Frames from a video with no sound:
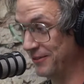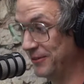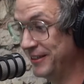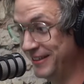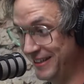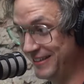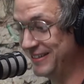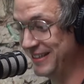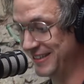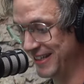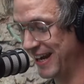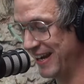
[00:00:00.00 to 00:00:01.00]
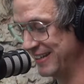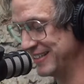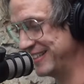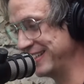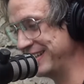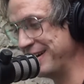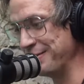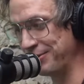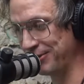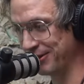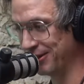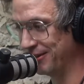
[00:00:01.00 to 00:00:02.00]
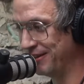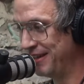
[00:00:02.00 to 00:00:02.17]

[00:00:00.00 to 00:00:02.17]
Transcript: We need these guys to come through.